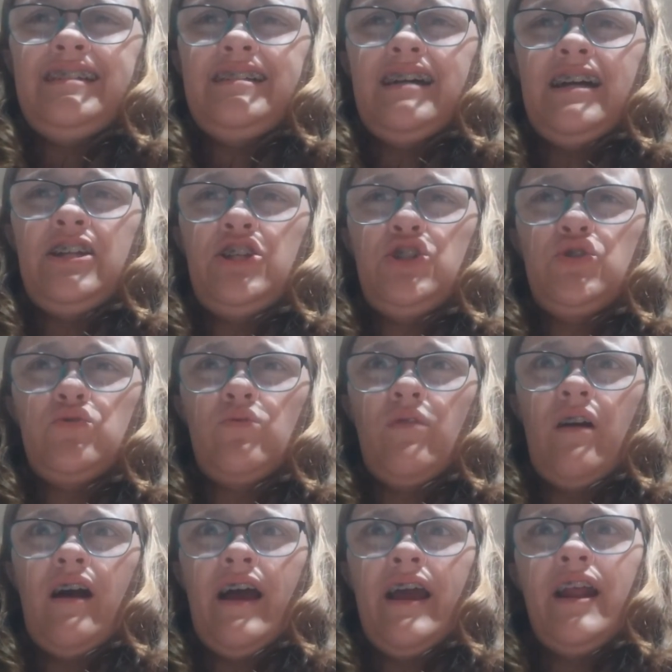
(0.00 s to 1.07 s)
I
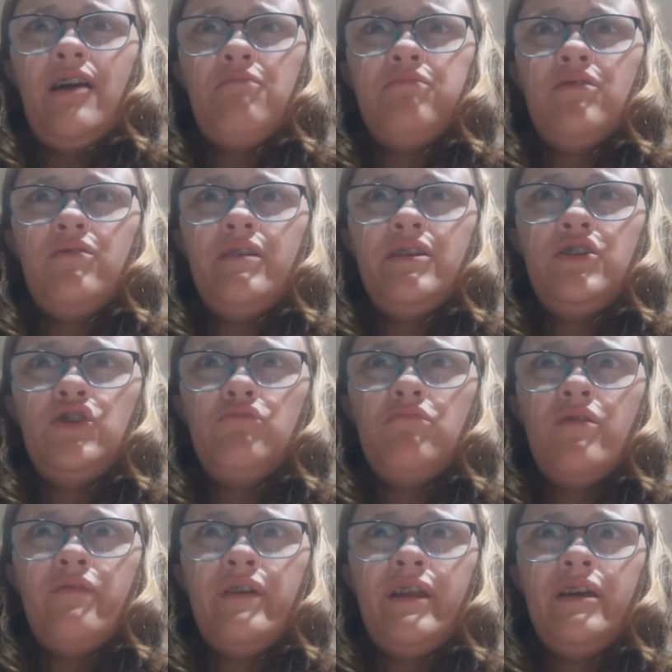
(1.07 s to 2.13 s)
tried uploading two
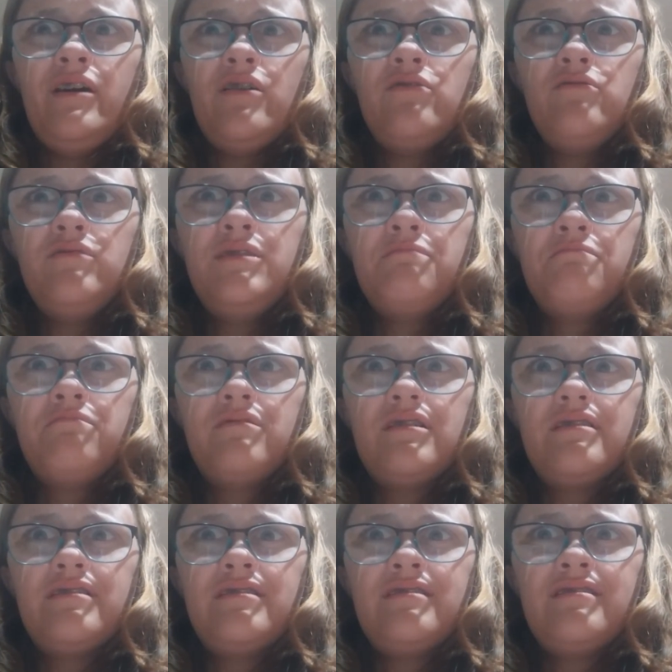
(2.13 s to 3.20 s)
more videos,
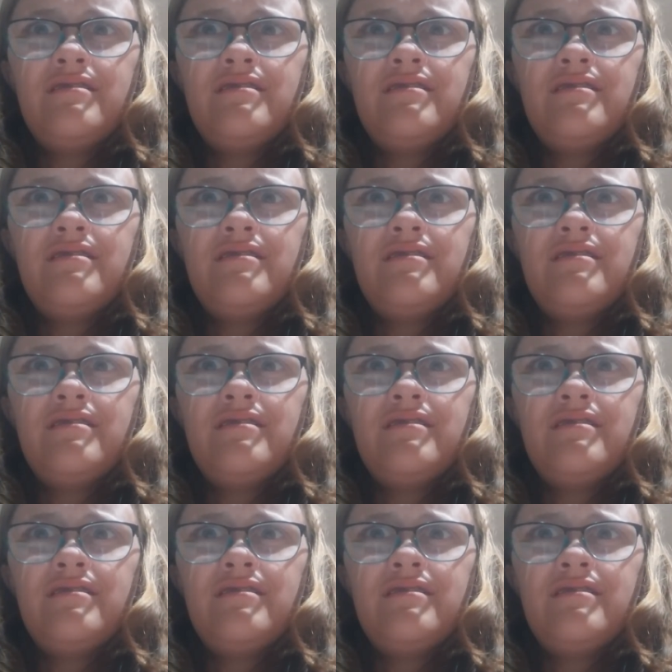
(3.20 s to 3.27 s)
but